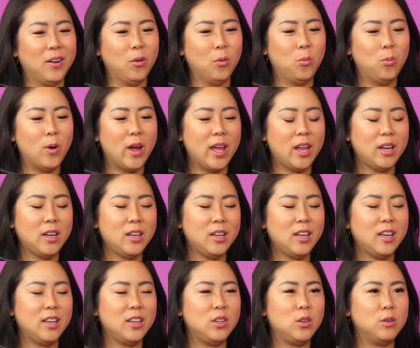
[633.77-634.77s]
When
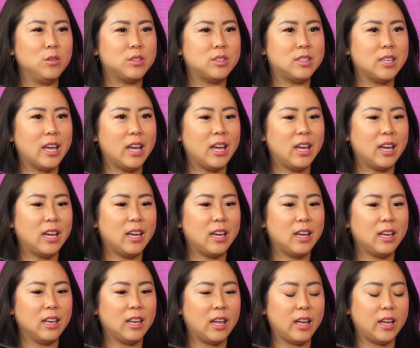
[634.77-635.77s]
you
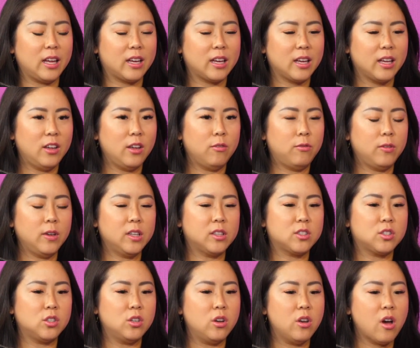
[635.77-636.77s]
say like, if
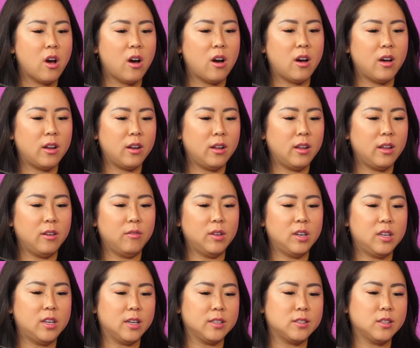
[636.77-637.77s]

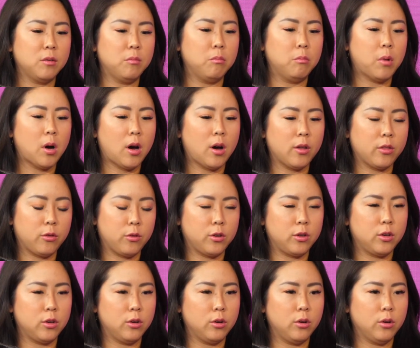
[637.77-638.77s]
it doesn't bother
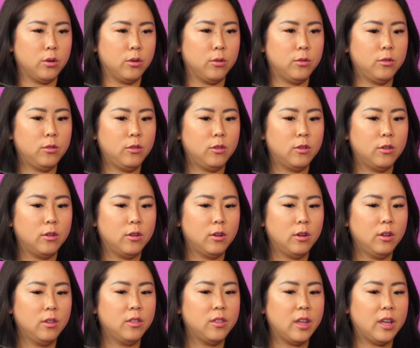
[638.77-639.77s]
you,
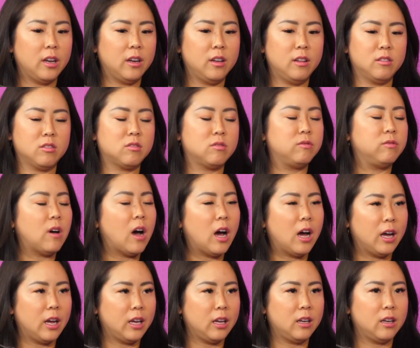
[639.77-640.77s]
then it's
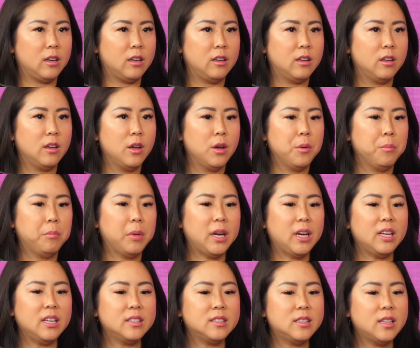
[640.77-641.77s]
fine.
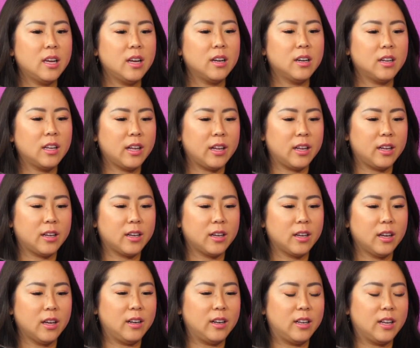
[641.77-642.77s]
But is there like,
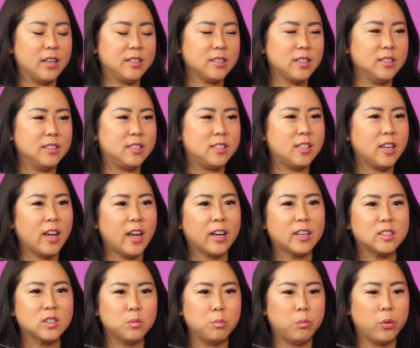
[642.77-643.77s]
I guess, a
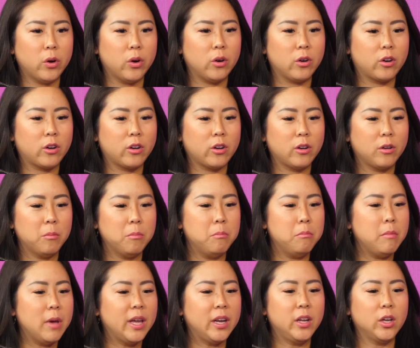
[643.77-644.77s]
textbook
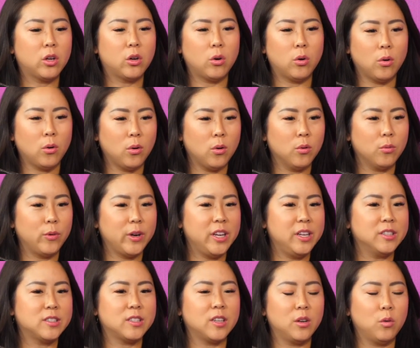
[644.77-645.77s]
medical
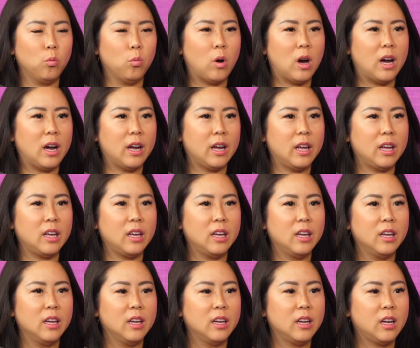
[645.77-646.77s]
reason why
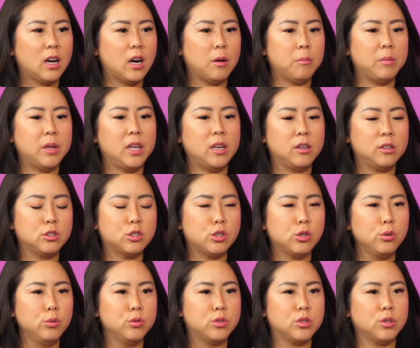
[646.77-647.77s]
coming
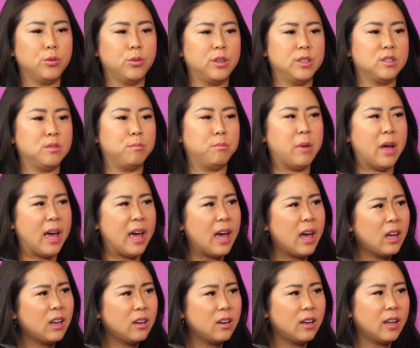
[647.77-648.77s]
too soon is
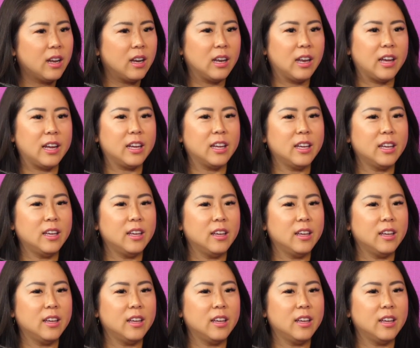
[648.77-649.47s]
bad, and like